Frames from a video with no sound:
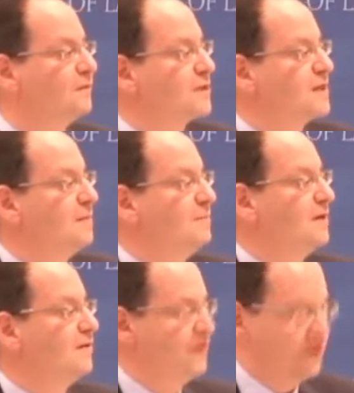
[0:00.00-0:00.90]
For
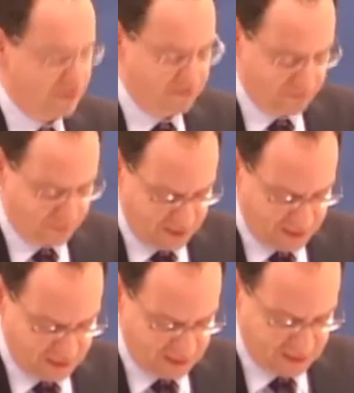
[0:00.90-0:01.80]
some 54
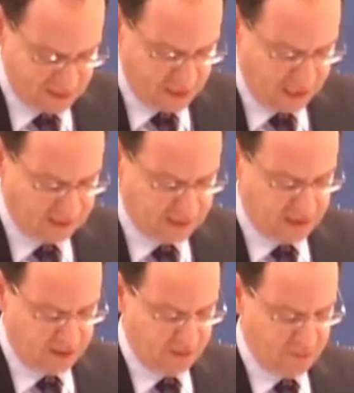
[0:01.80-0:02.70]
days,
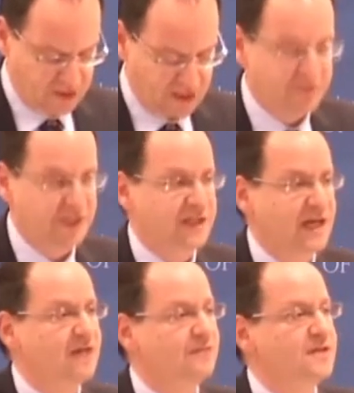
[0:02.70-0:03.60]
Al-Qahtani was subject
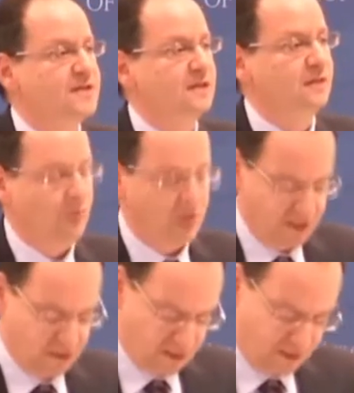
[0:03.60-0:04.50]
to every single
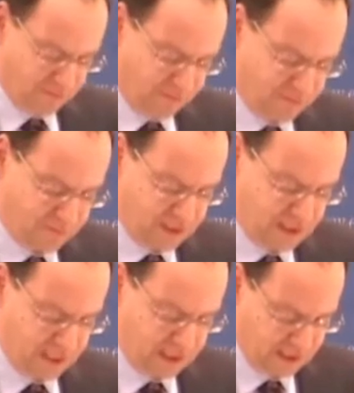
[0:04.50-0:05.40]
one of the
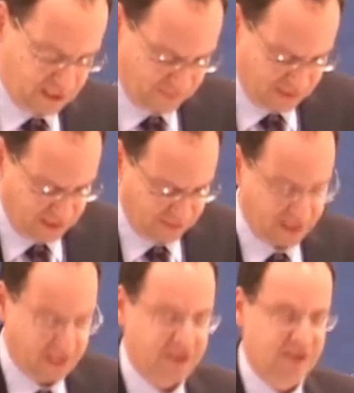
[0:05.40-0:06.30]
15 techniques of
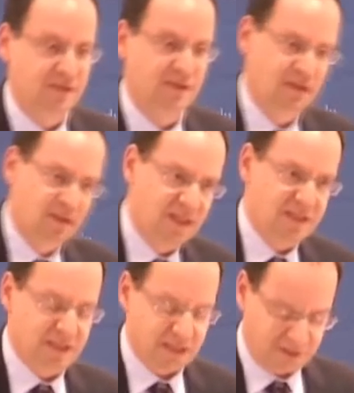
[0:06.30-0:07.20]
interrogation.
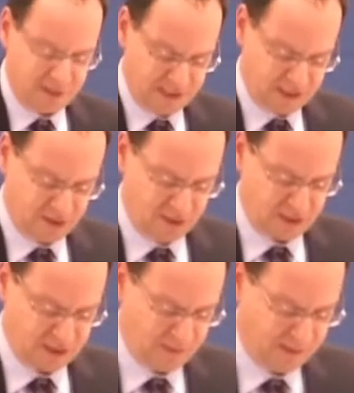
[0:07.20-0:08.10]
His interrogation
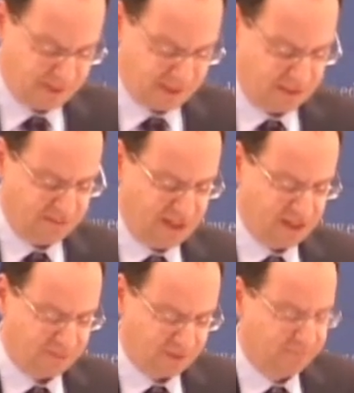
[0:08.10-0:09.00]
log is publicly
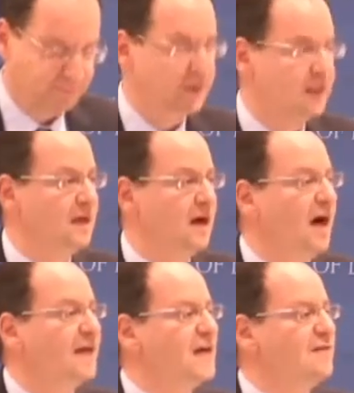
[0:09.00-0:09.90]
available.
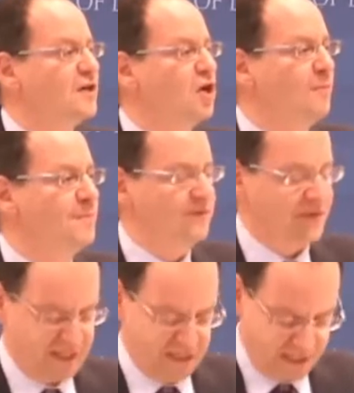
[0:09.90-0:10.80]
I gave a copy of
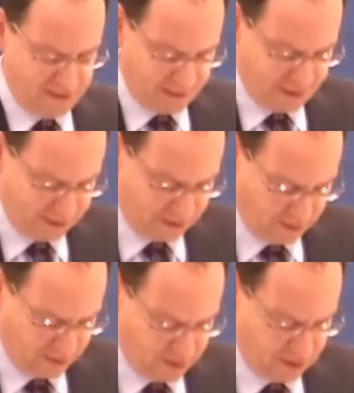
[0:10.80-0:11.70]
that interrogation
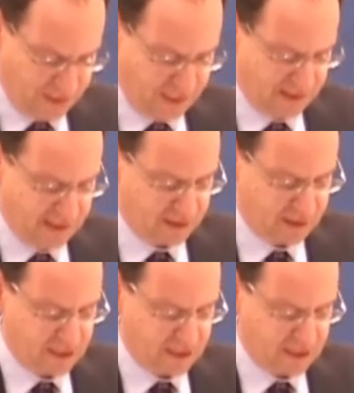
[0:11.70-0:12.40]
log to a clinical